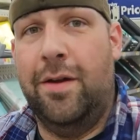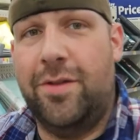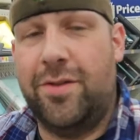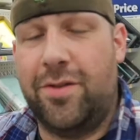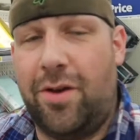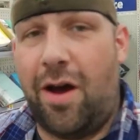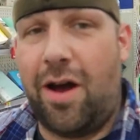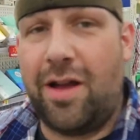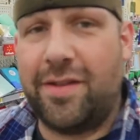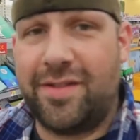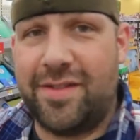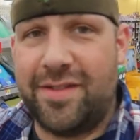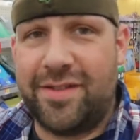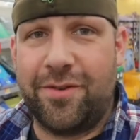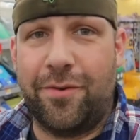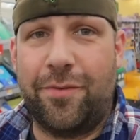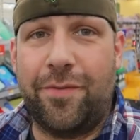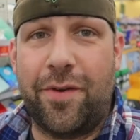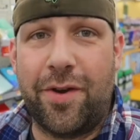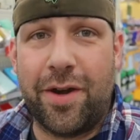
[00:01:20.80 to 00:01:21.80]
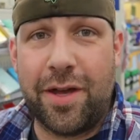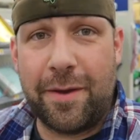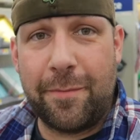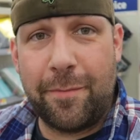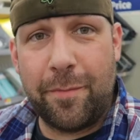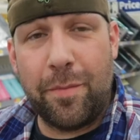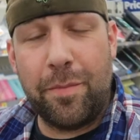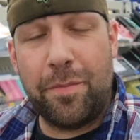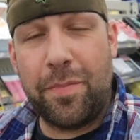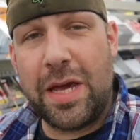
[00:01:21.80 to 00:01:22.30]
So Austin's so funny.
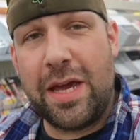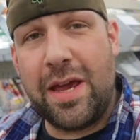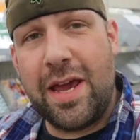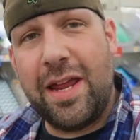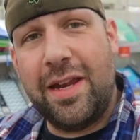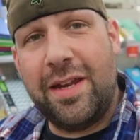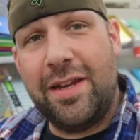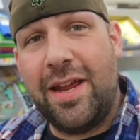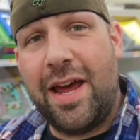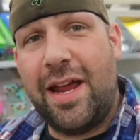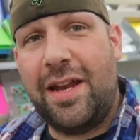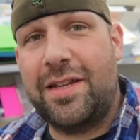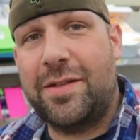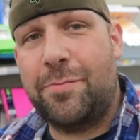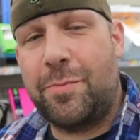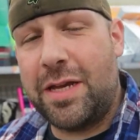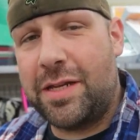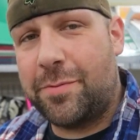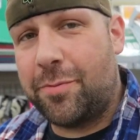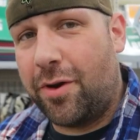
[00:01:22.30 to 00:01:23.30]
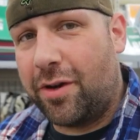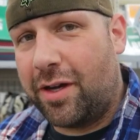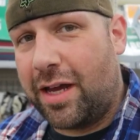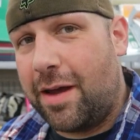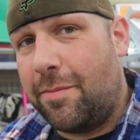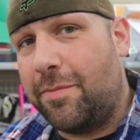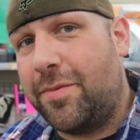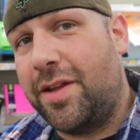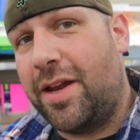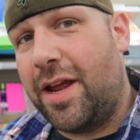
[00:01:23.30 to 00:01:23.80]
Aiden had his baseball
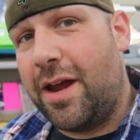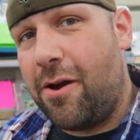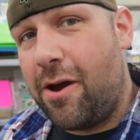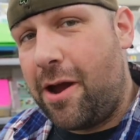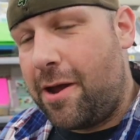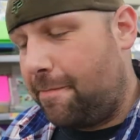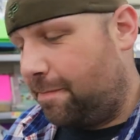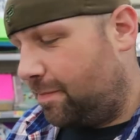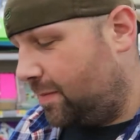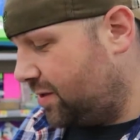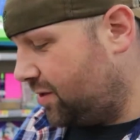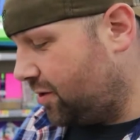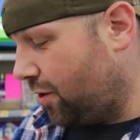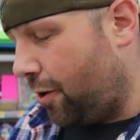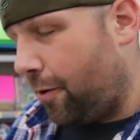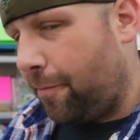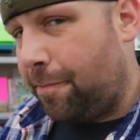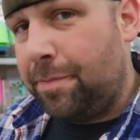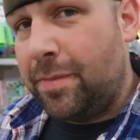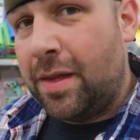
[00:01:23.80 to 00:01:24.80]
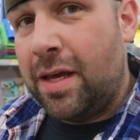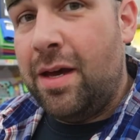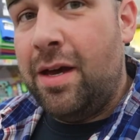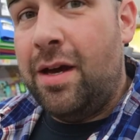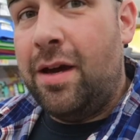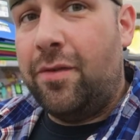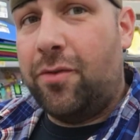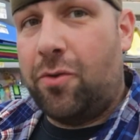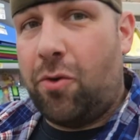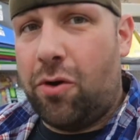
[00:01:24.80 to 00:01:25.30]
game today, right? So.
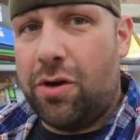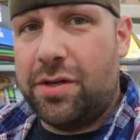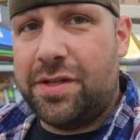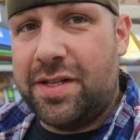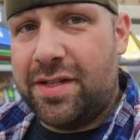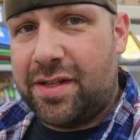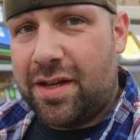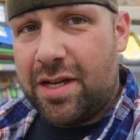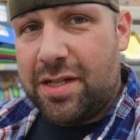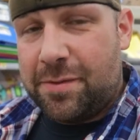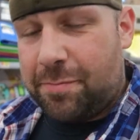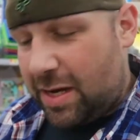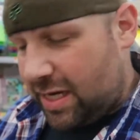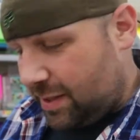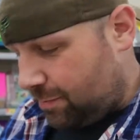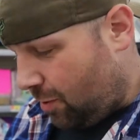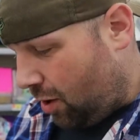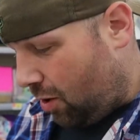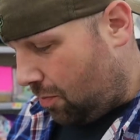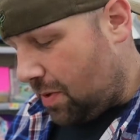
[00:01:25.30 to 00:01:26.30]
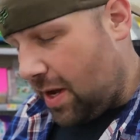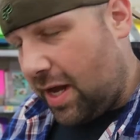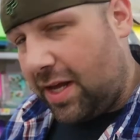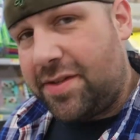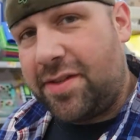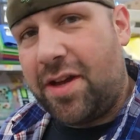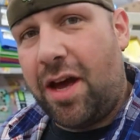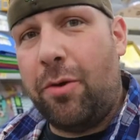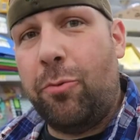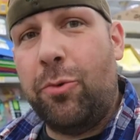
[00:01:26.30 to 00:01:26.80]
Of course, he's got his baseball
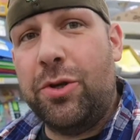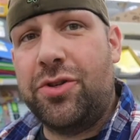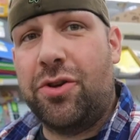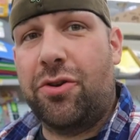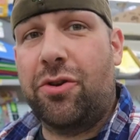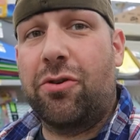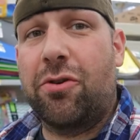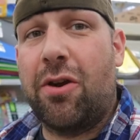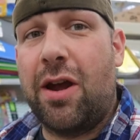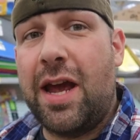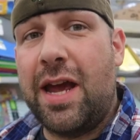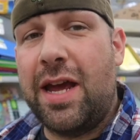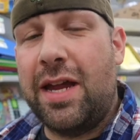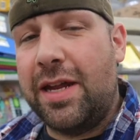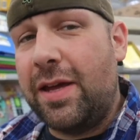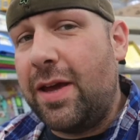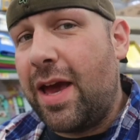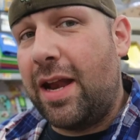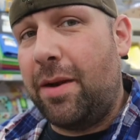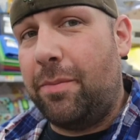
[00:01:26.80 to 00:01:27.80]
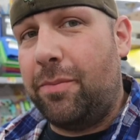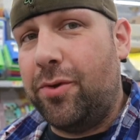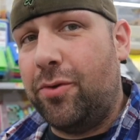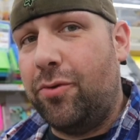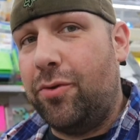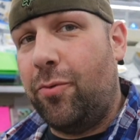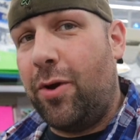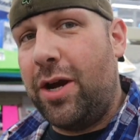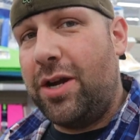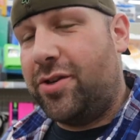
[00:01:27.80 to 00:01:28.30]
pants on, which are gray, and he had a
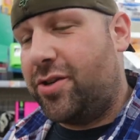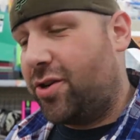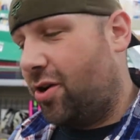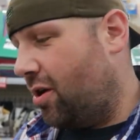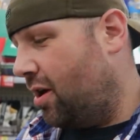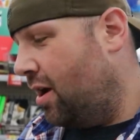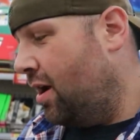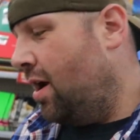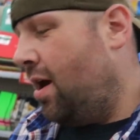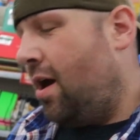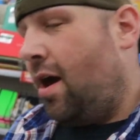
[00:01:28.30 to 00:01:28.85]
blue and white shirt.